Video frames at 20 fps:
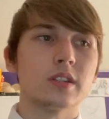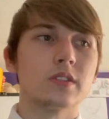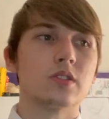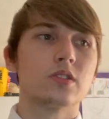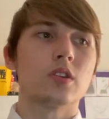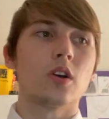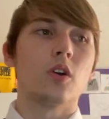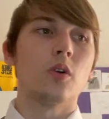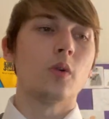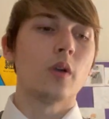
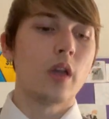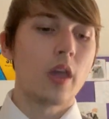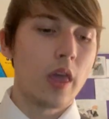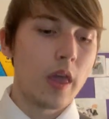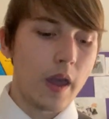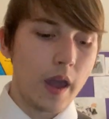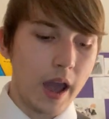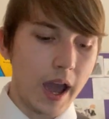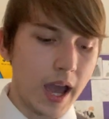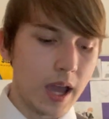So
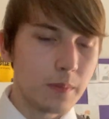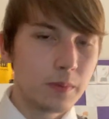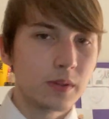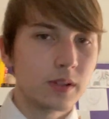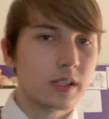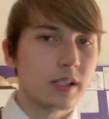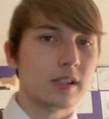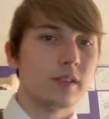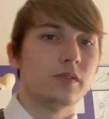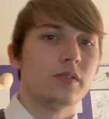I
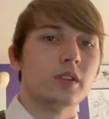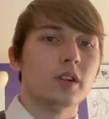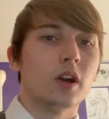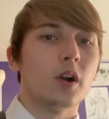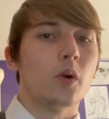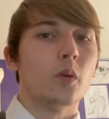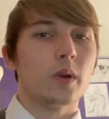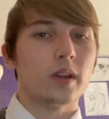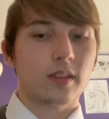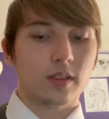believe,
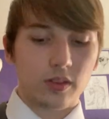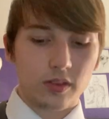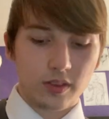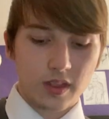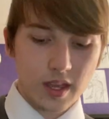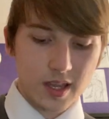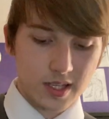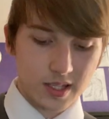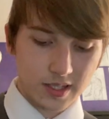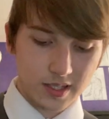with
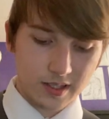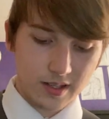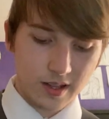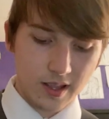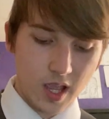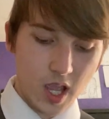this,